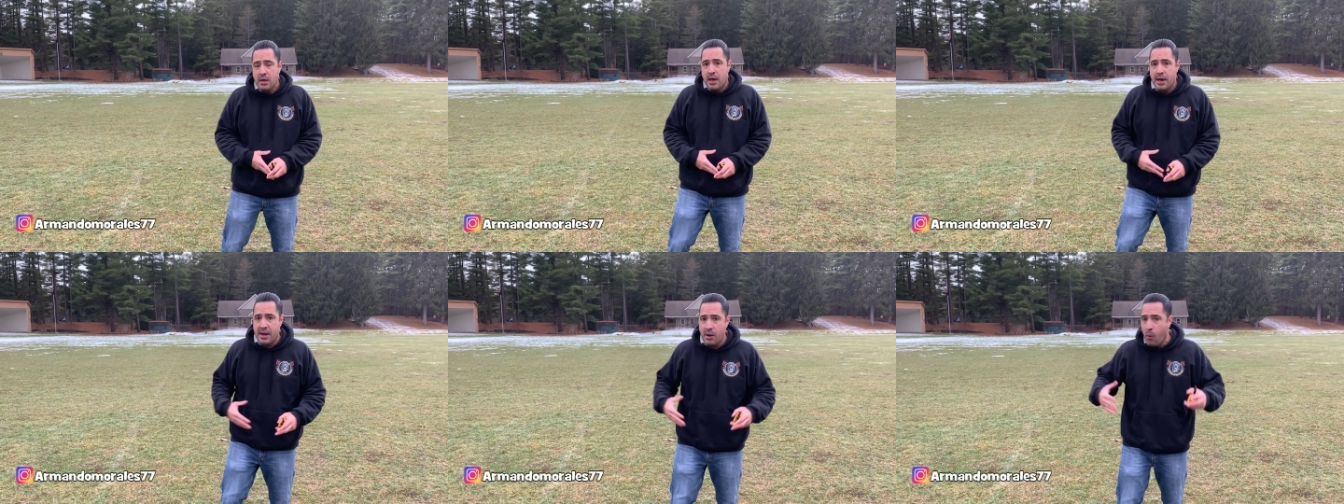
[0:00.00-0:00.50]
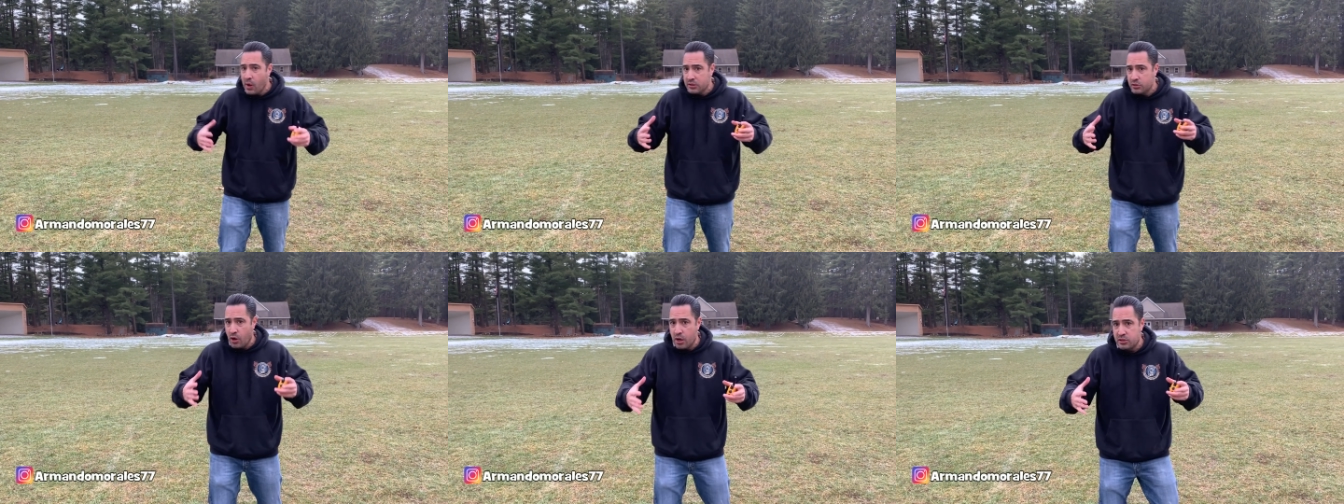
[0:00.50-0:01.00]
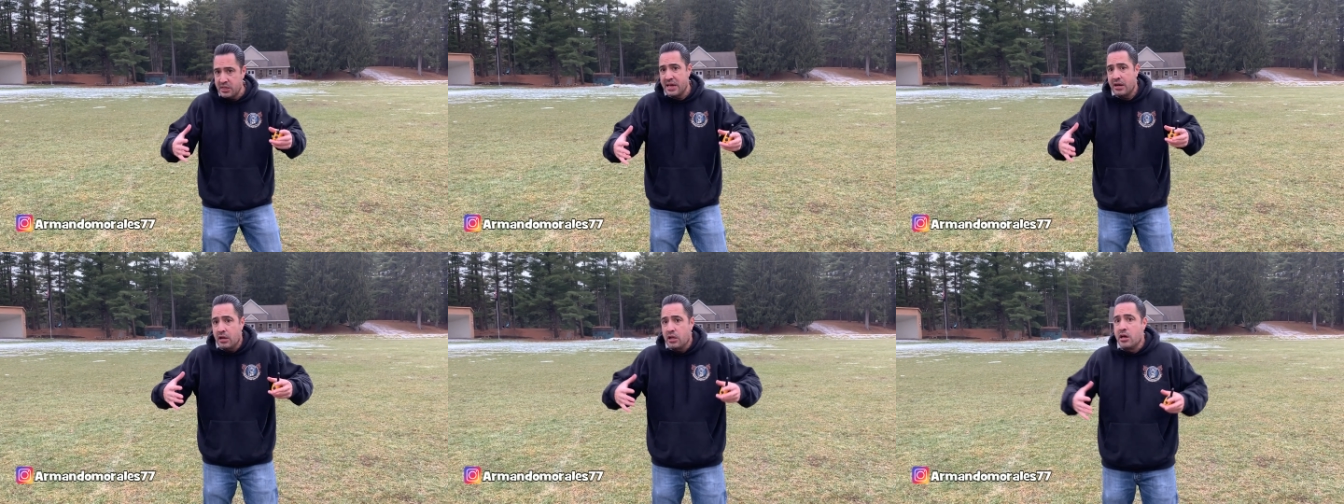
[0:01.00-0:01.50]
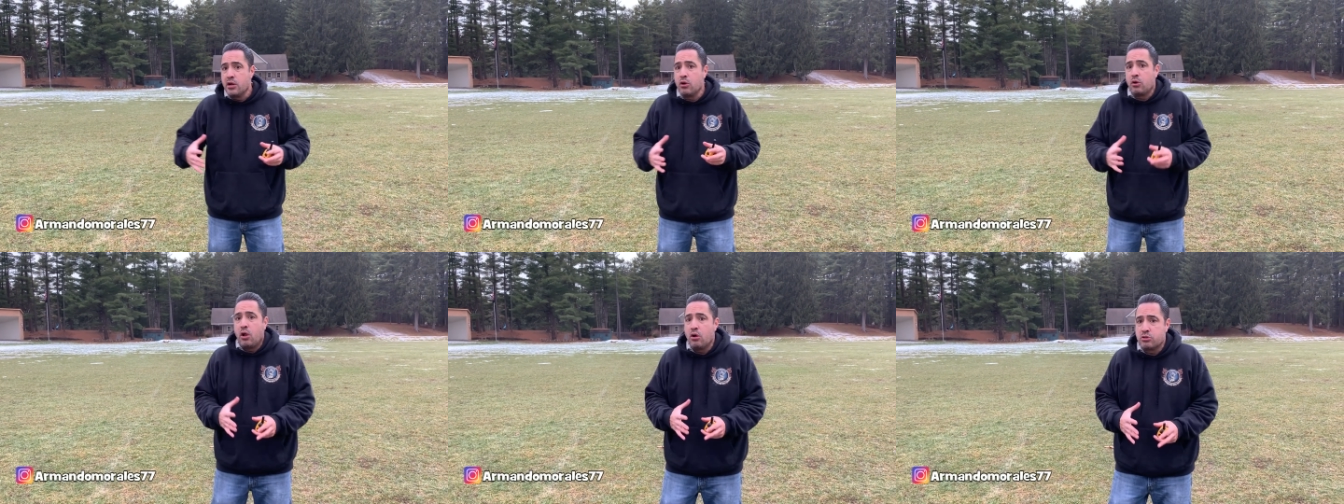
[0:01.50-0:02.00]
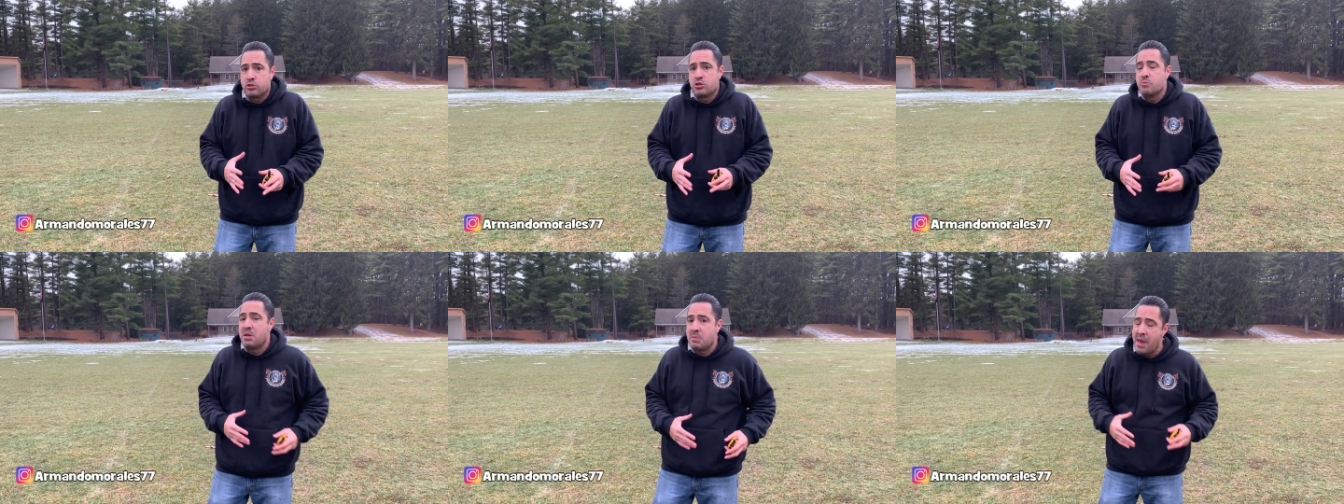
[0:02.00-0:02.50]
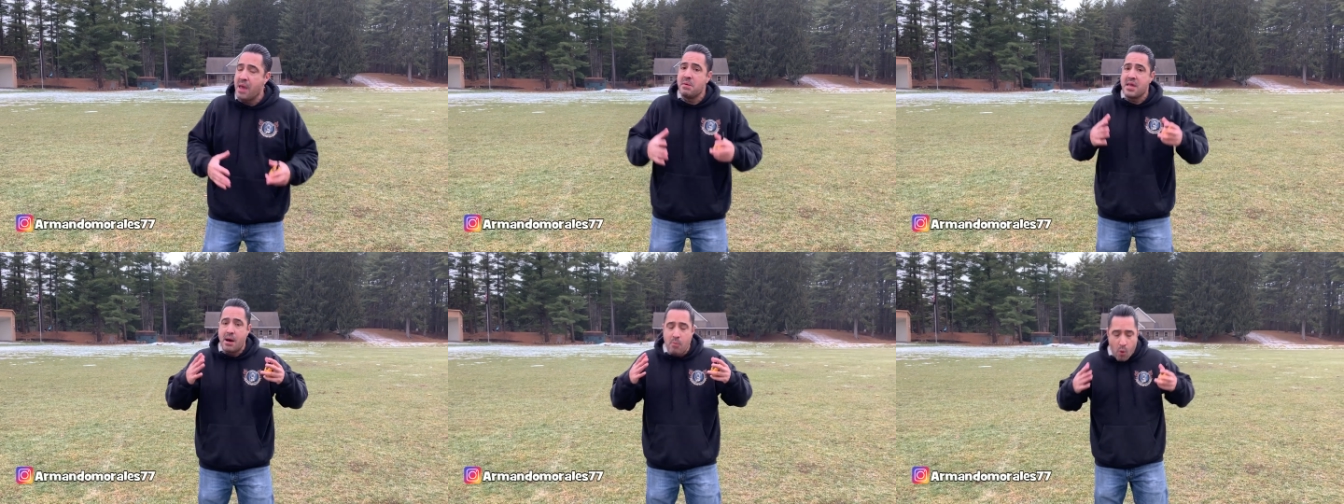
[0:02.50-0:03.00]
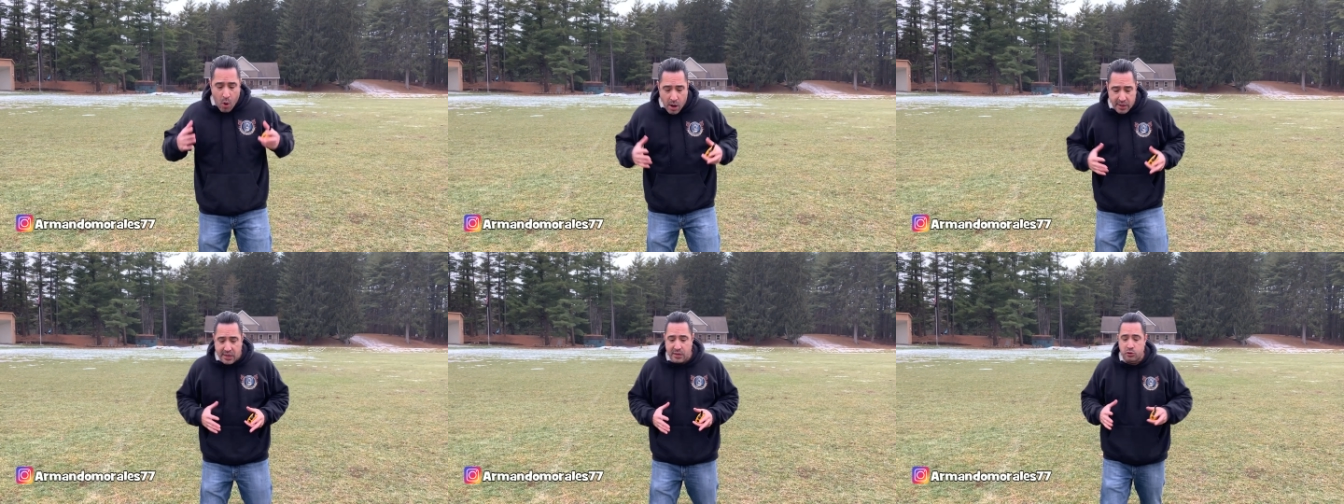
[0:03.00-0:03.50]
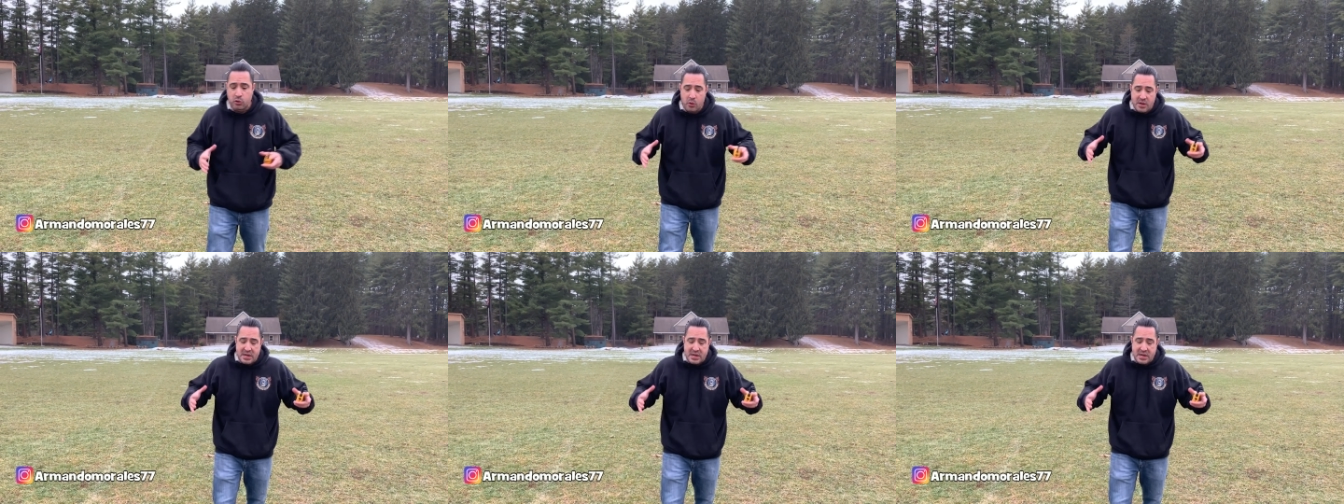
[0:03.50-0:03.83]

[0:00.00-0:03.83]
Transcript: And I want the dog to get a little closer to me. Maybe I'm walking in through a